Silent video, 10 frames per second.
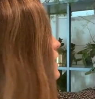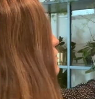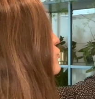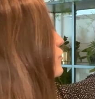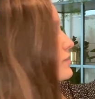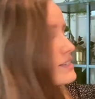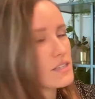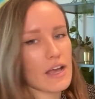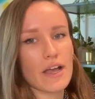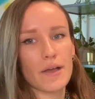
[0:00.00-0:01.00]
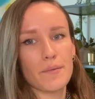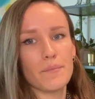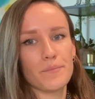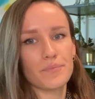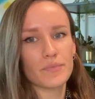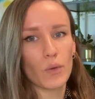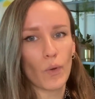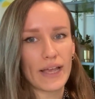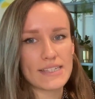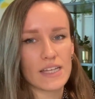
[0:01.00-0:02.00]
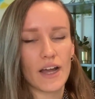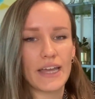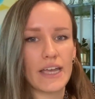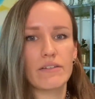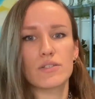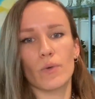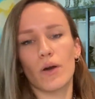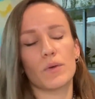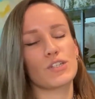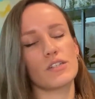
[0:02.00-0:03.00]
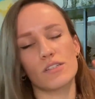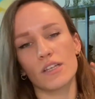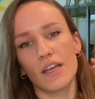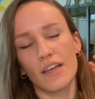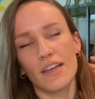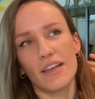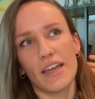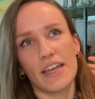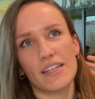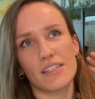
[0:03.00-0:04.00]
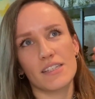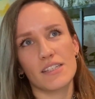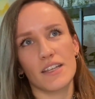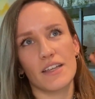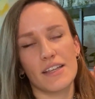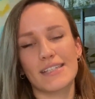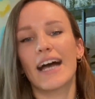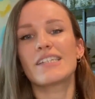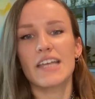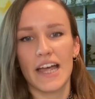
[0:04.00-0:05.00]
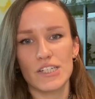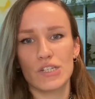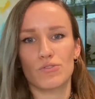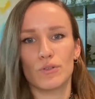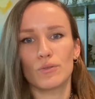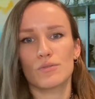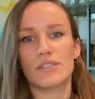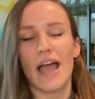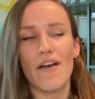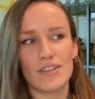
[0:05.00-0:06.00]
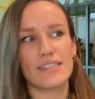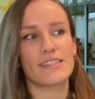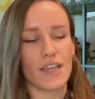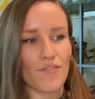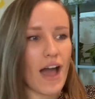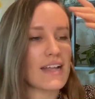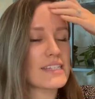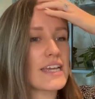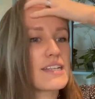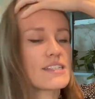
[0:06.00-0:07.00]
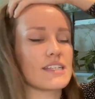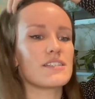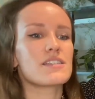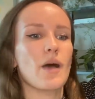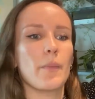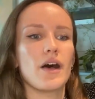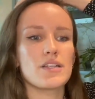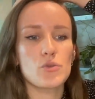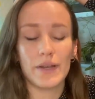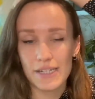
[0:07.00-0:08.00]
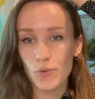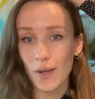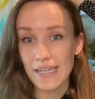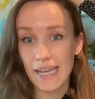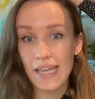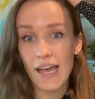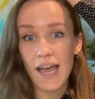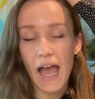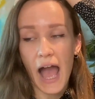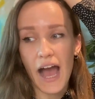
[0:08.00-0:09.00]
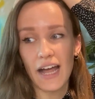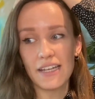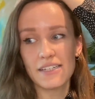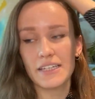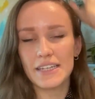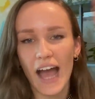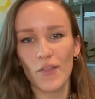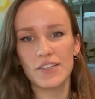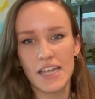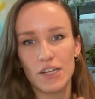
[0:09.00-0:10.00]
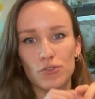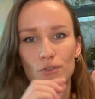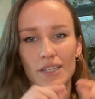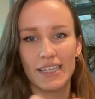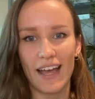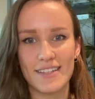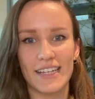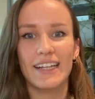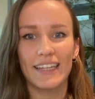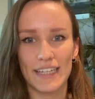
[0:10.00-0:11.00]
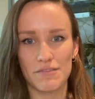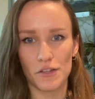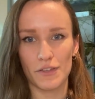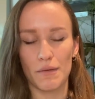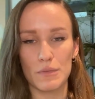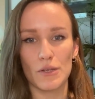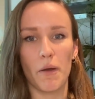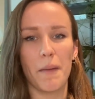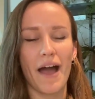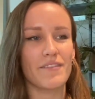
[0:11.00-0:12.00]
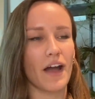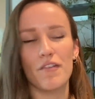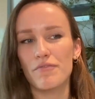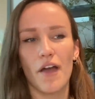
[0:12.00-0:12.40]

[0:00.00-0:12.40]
I've got this Yeti Eye here as well, which is, it's had tendrils ever since I've had it, since summer 2020. And now the tendrils are getting leaves on them. So I think I've